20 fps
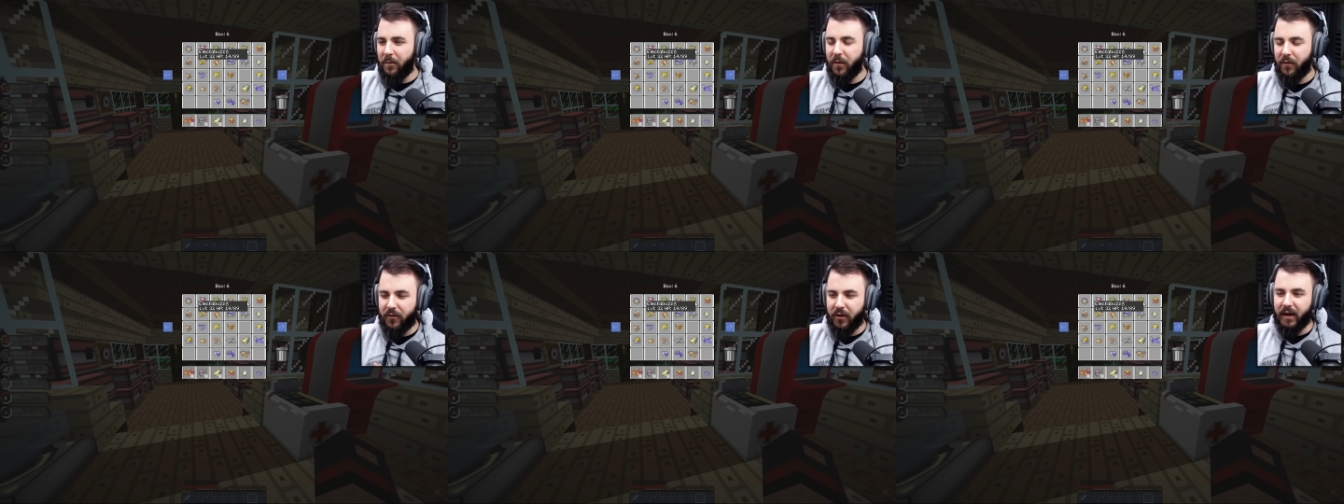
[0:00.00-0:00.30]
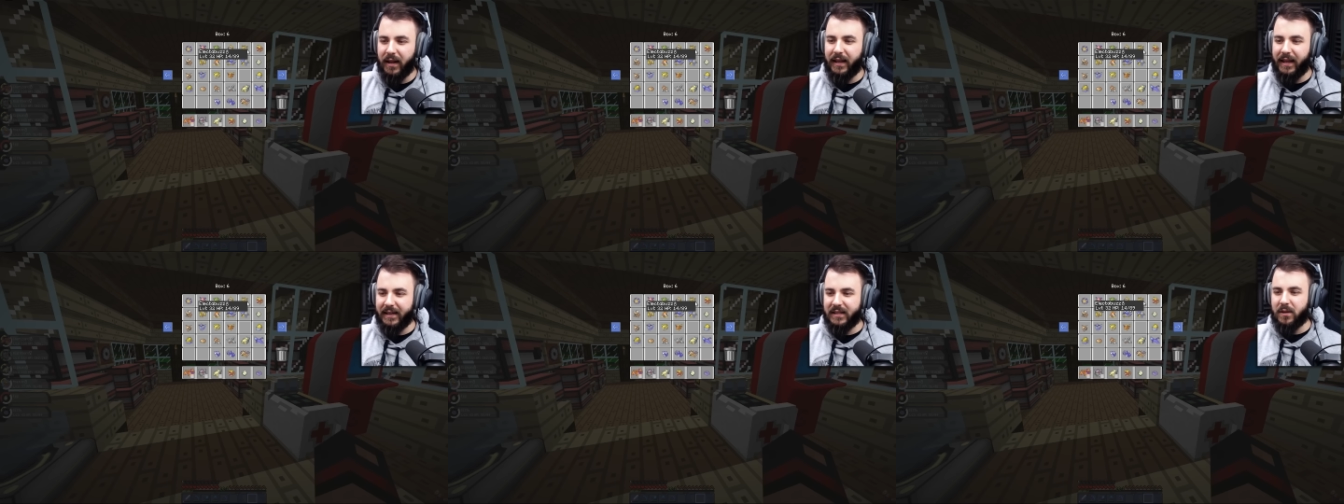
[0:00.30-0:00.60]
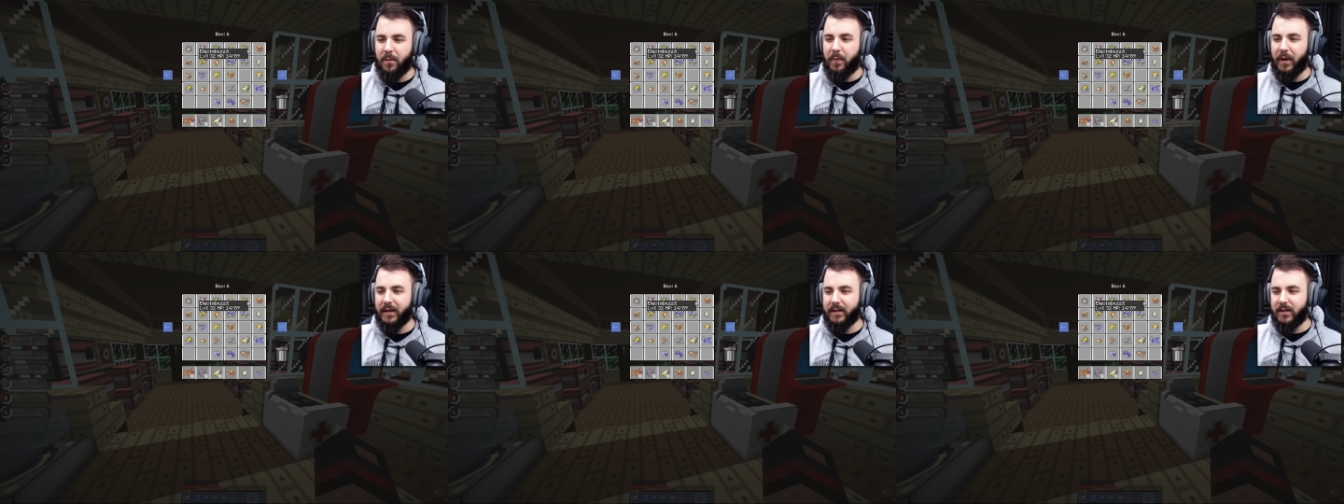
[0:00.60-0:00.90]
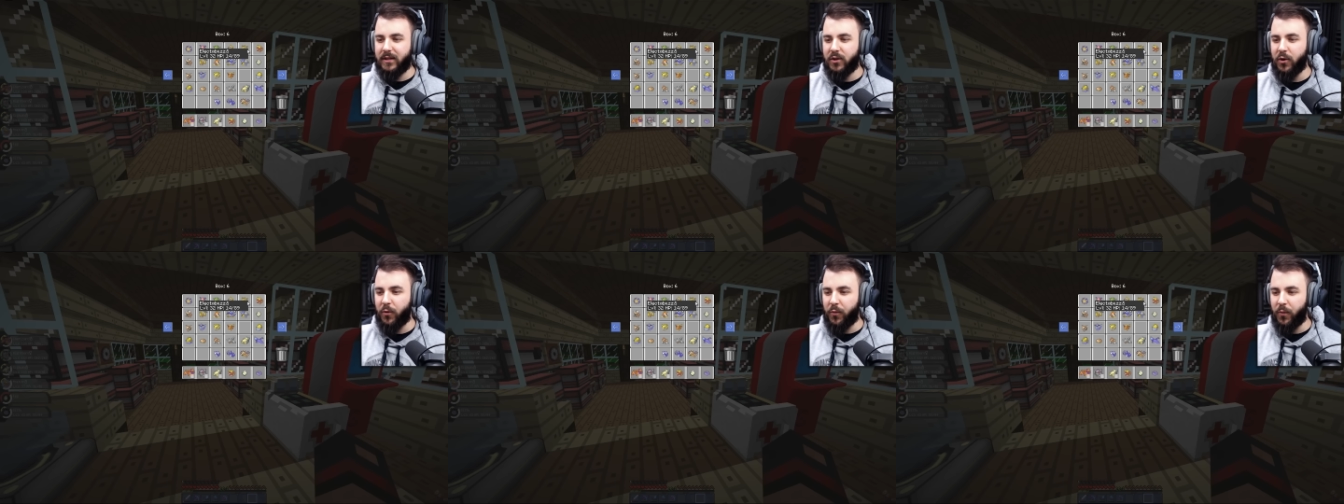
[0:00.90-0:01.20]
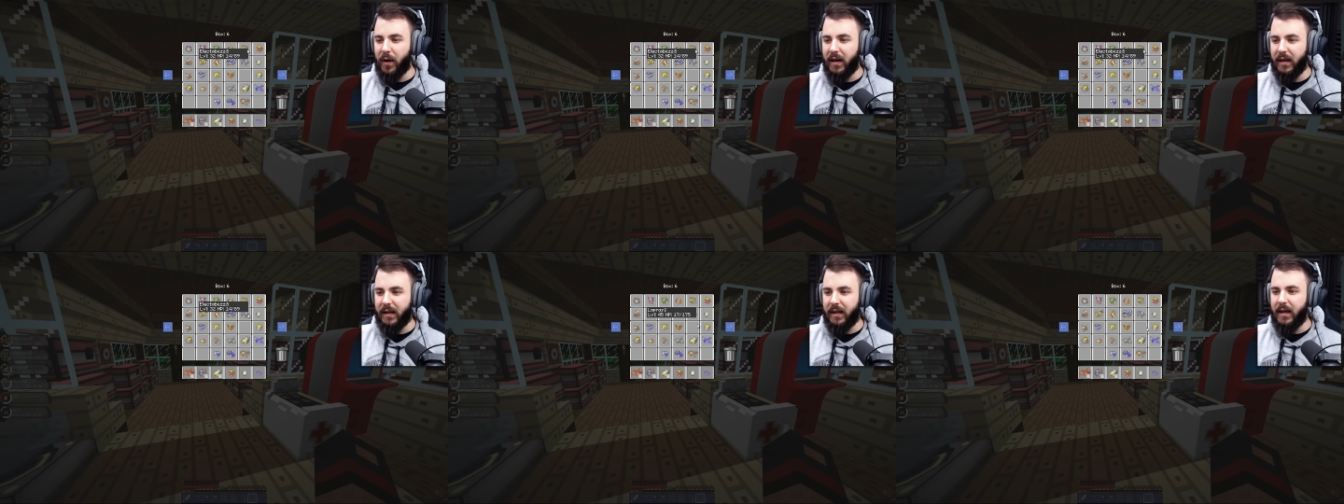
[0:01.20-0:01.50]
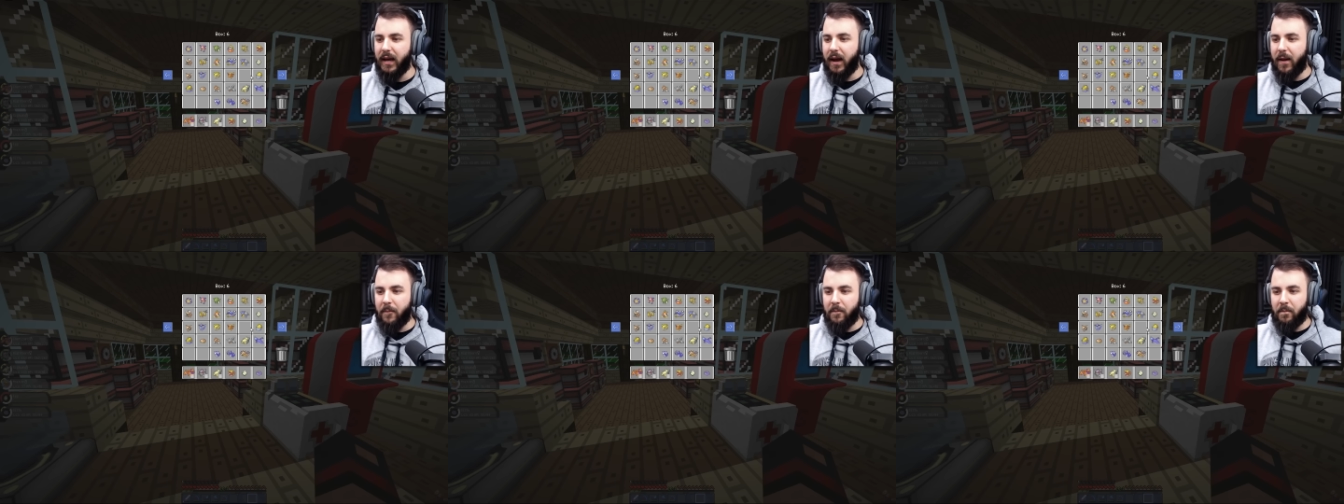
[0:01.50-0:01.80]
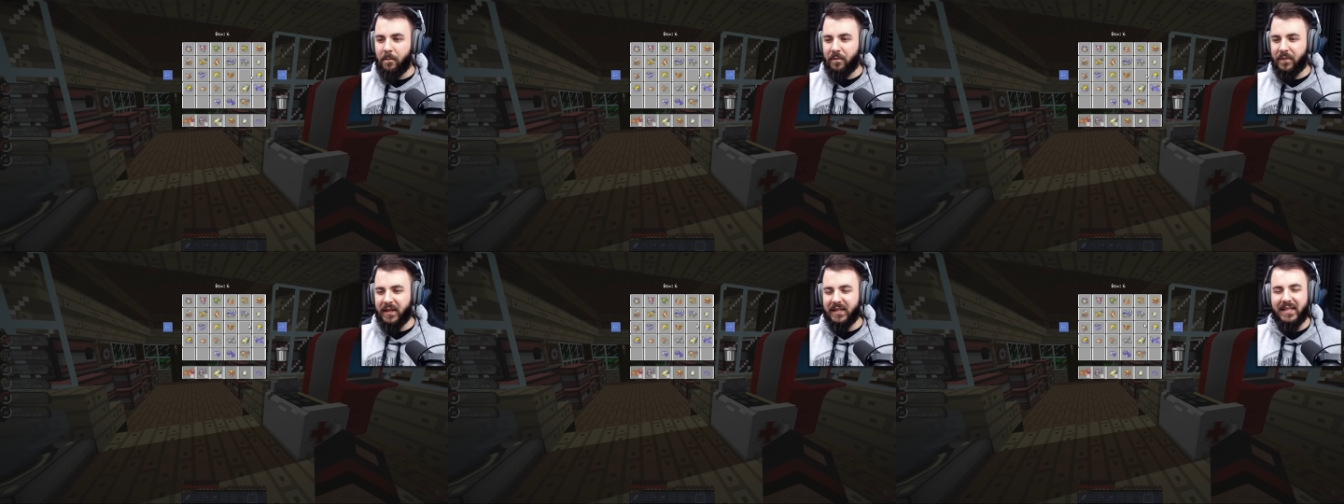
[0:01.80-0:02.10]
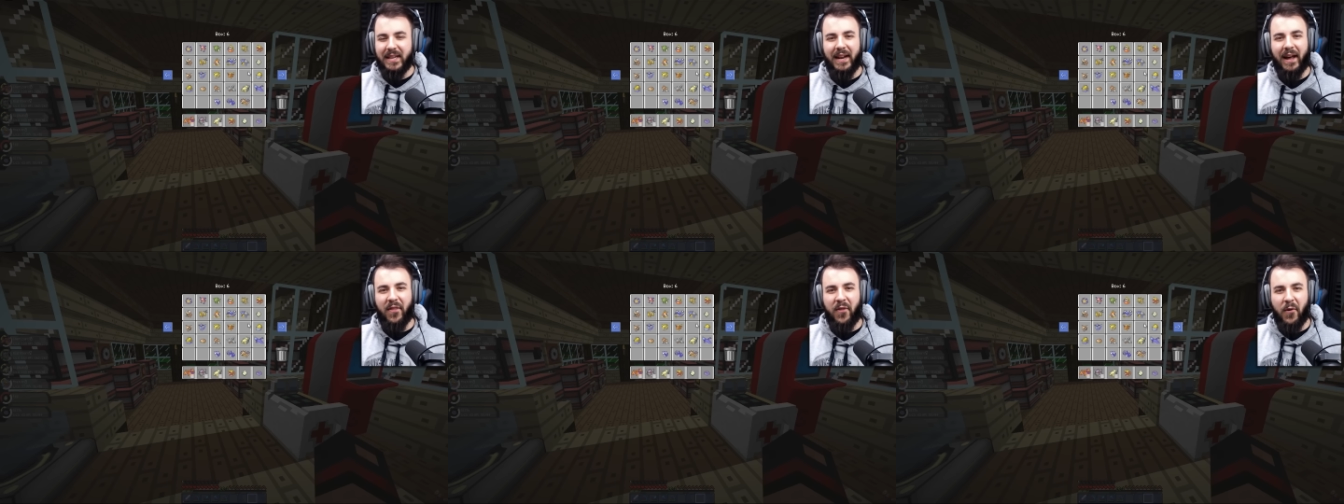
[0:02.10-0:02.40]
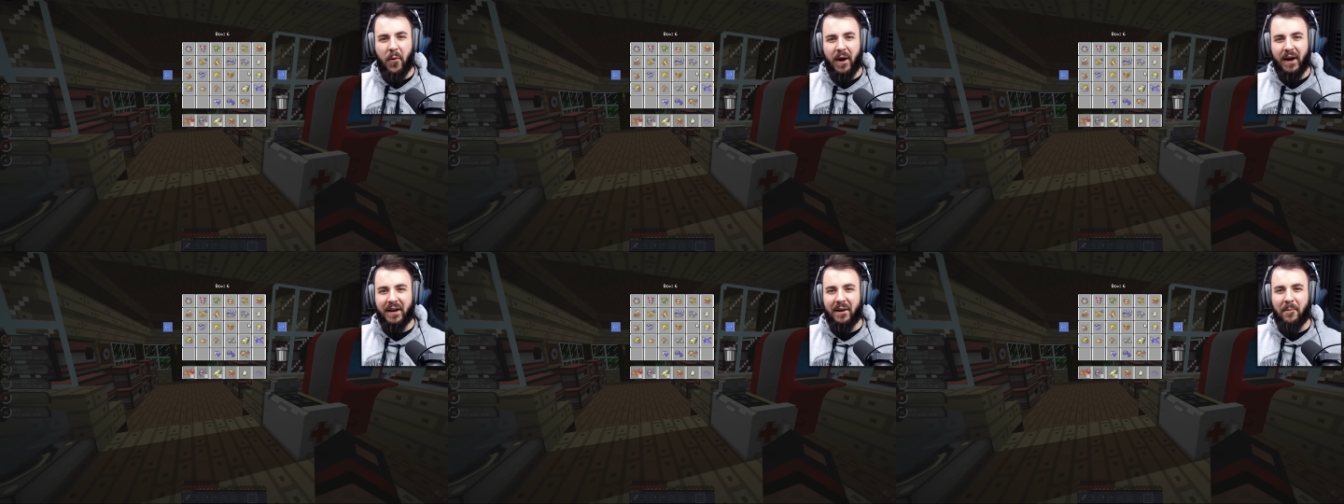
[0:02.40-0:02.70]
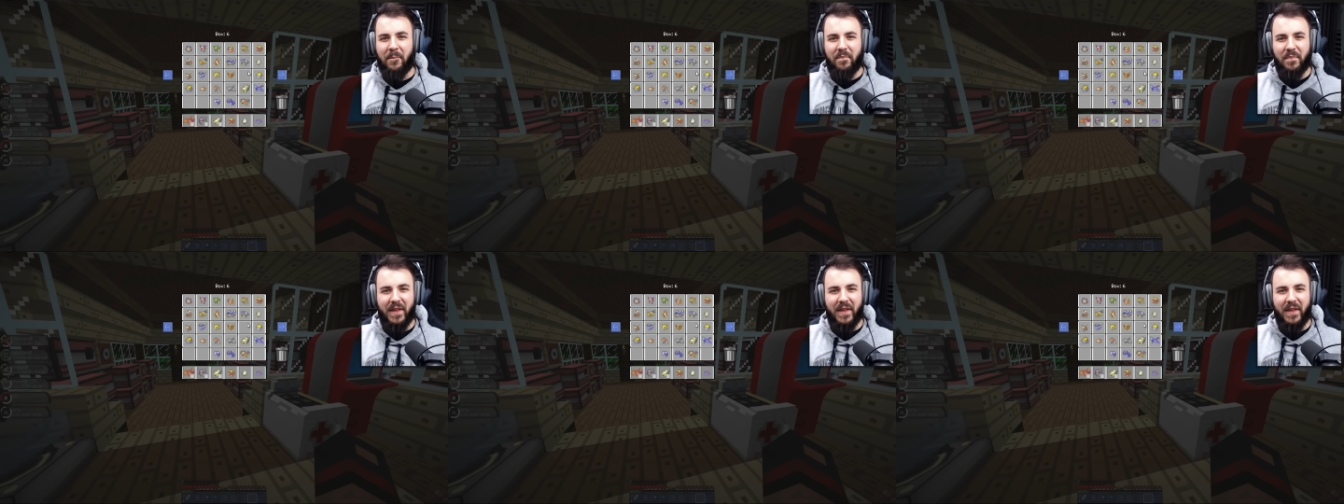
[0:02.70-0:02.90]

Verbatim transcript: we've got Electabuzzes already. There's another one.